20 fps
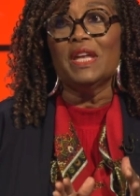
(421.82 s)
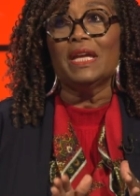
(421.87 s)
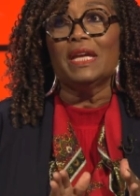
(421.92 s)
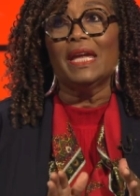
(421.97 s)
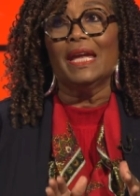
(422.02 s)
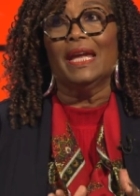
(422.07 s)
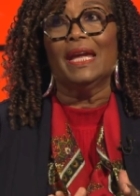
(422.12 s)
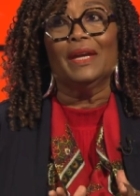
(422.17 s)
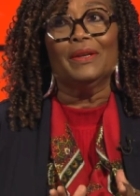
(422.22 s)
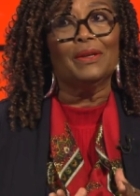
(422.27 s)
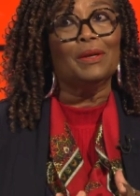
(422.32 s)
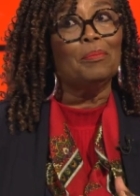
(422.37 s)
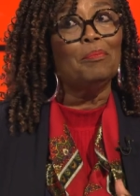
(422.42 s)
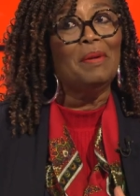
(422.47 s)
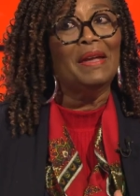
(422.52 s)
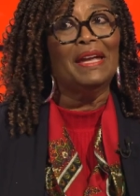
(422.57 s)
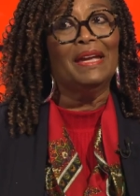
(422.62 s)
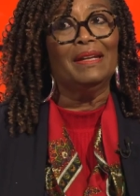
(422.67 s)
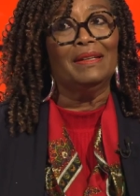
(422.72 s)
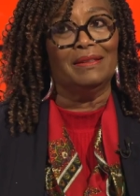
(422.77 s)
can't
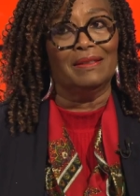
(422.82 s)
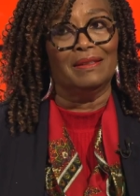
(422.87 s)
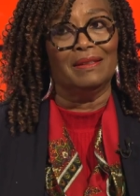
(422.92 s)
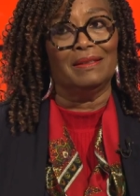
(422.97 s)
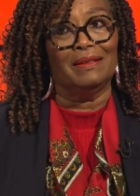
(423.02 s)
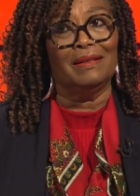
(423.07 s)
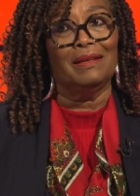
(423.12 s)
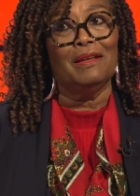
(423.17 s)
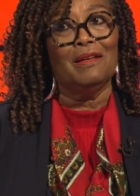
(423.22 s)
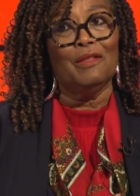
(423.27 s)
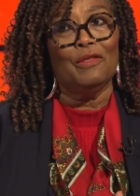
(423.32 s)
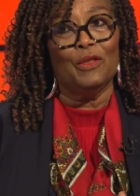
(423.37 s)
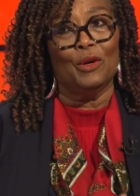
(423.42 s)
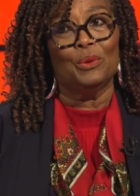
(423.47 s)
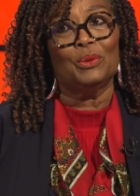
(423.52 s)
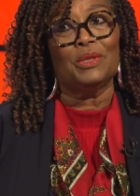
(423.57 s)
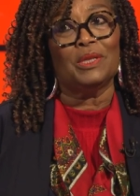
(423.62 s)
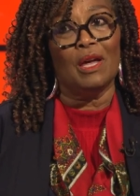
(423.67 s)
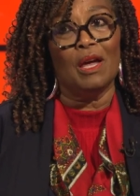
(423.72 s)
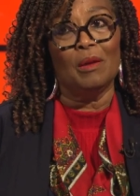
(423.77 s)
abandon
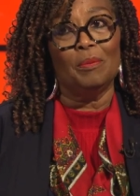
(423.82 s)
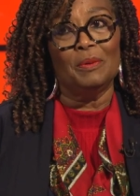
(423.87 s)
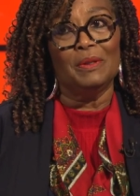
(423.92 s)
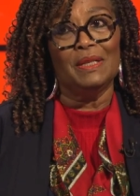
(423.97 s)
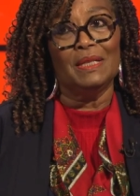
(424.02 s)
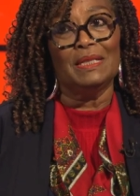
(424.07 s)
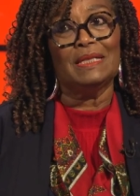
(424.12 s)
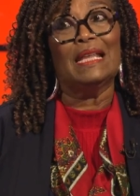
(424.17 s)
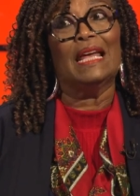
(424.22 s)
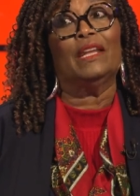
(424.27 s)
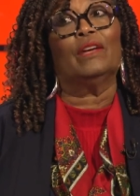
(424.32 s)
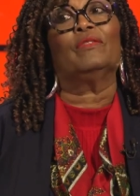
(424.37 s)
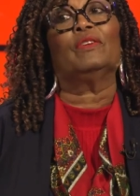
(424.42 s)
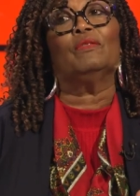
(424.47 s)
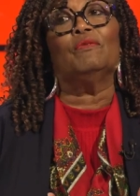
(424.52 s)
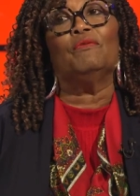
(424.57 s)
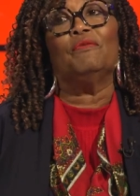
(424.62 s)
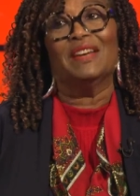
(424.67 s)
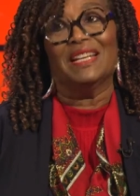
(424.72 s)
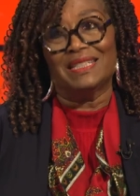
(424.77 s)
those companies that have
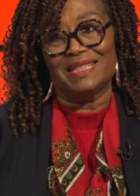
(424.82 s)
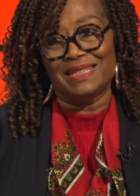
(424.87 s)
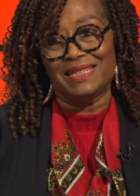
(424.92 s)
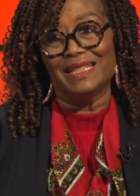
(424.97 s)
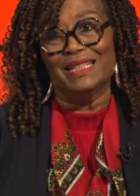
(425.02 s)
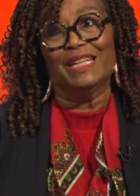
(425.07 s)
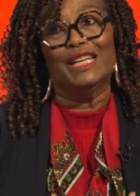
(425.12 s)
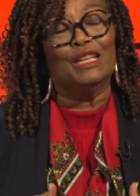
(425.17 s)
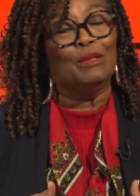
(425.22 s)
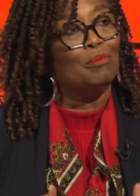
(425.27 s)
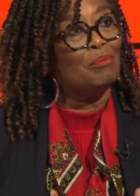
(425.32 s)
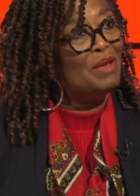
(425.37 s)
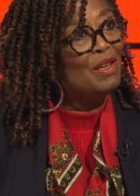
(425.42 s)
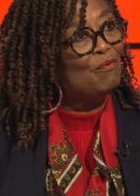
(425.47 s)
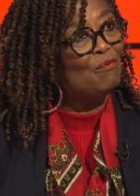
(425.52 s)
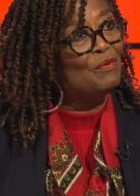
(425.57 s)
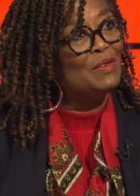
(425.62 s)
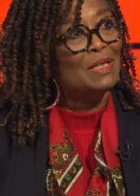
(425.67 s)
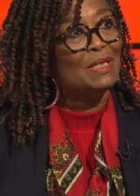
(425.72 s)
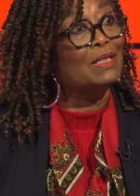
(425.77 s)
invested in
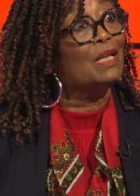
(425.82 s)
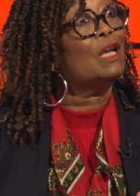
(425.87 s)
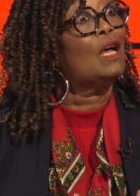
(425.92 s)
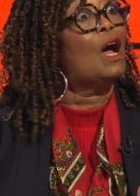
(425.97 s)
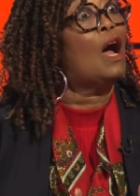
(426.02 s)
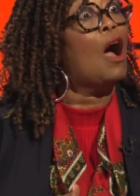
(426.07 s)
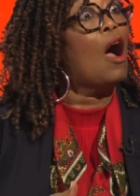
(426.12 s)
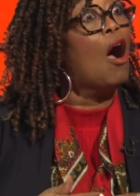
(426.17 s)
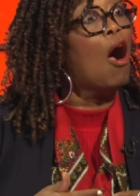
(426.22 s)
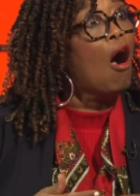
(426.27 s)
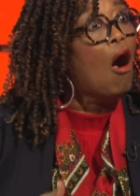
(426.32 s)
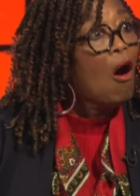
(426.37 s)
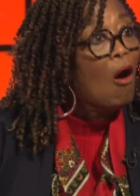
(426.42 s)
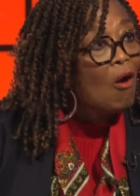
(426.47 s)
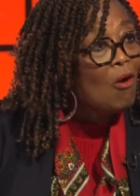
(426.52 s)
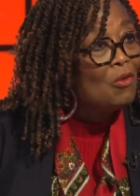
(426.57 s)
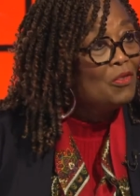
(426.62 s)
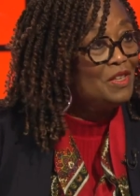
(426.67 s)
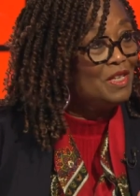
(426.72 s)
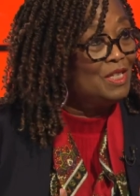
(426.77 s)
Memphis
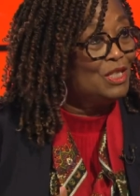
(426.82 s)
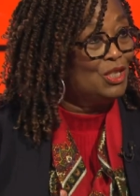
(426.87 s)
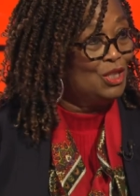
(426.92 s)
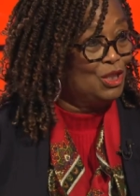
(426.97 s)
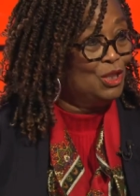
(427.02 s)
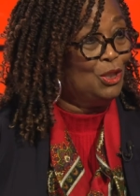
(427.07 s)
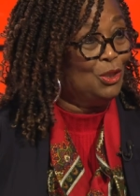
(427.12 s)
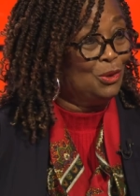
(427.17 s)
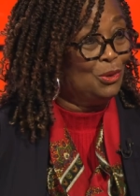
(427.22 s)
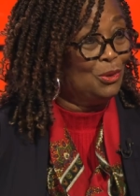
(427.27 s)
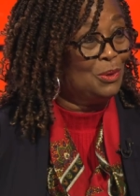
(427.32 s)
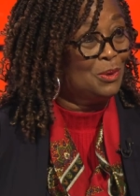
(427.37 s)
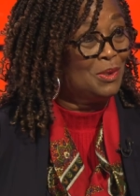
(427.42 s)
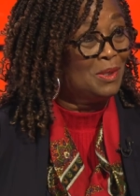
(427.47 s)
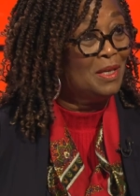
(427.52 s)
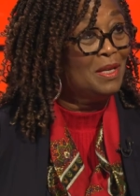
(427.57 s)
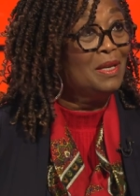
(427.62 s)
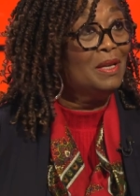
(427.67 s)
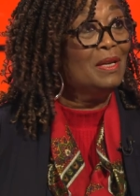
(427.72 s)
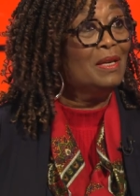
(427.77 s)
all these years,
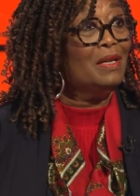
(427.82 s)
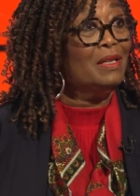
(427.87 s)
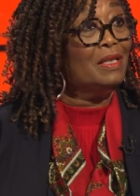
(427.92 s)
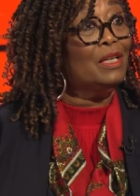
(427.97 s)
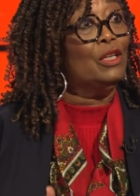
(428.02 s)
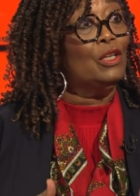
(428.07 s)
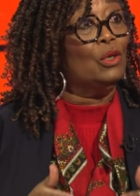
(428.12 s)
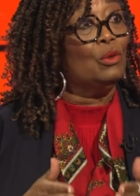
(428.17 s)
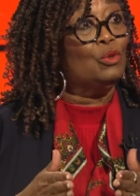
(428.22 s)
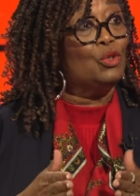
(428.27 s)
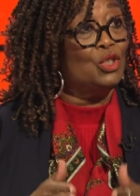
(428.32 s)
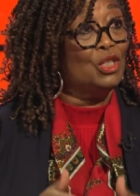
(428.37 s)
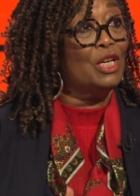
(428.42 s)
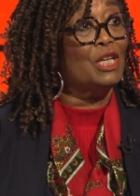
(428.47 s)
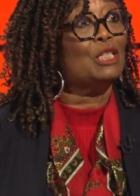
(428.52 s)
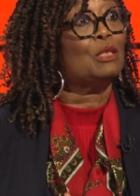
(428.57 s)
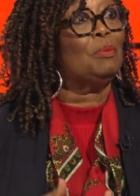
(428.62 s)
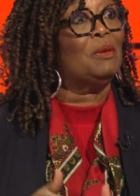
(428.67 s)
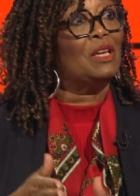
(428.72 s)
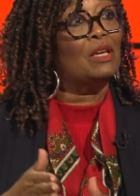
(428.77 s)
you know,
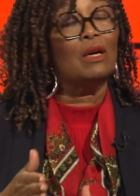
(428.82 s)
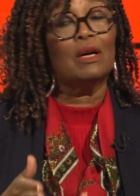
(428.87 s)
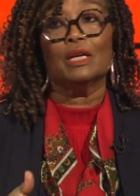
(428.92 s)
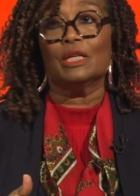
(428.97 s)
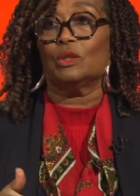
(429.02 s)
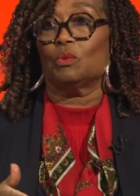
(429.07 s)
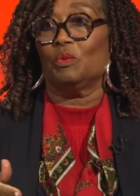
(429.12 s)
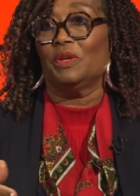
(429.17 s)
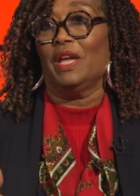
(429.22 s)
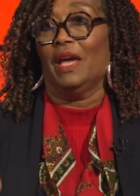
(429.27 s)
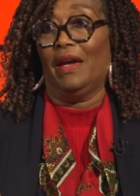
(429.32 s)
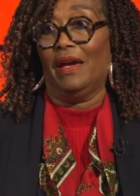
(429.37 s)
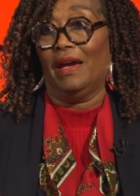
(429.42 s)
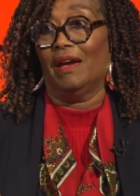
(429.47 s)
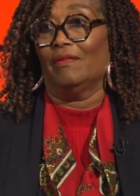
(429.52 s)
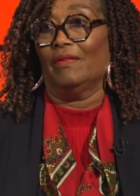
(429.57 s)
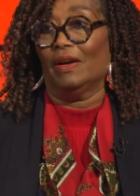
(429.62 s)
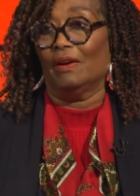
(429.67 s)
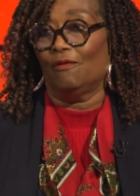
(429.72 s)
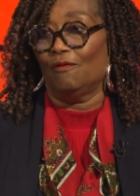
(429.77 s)
just because we have
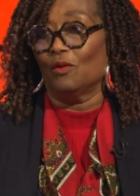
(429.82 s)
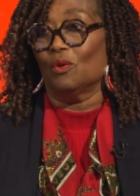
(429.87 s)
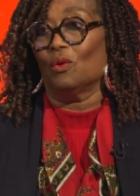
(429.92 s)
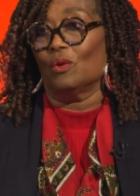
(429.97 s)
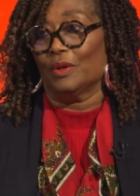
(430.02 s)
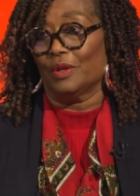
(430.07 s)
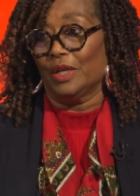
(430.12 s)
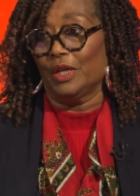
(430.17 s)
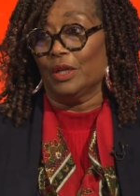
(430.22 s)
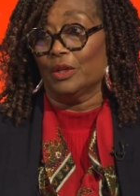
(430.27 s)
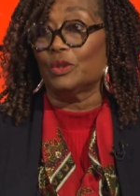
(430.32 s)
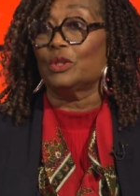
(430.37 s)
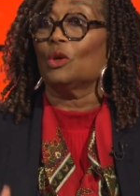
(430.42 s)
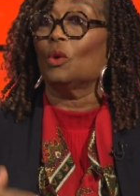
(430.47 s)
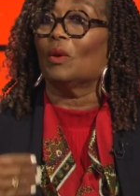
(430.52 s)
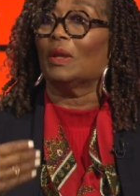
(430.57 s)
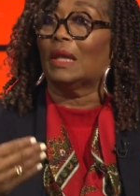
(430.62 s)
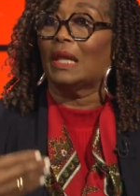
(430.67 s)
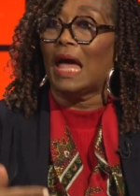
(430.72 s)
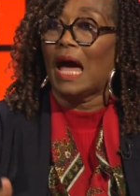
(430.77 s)
a Ford here. So a
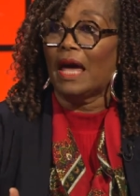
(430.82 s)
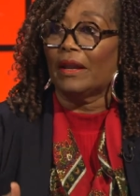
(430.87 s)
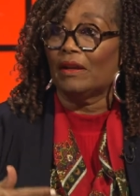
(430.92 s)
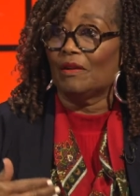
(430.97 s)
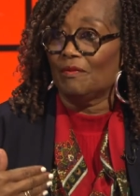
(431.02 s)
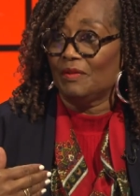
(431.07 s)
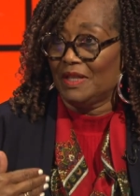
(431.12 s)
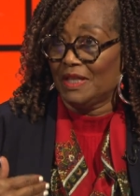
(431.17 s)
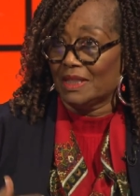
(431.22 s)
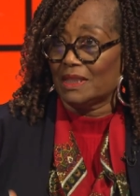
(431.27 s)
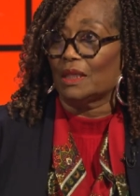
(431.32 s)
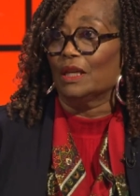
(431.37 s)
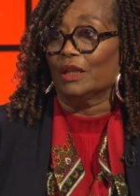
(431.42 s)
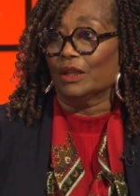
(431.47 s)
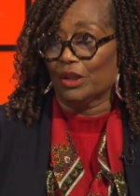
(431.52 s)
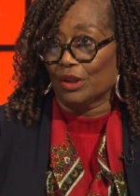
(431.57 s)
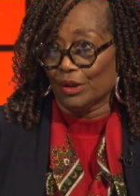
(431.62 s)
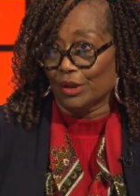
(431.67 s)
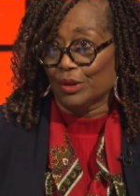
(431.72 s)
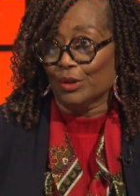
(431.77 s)
lot of this
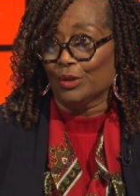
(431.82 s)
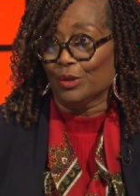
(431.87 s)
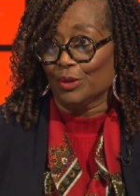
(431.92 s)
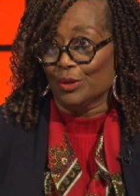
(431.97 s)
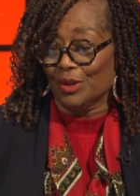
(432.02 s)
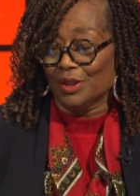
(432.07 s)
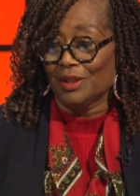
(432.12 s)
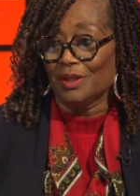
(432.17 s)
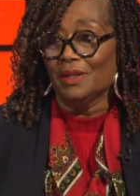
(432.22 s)
occurred,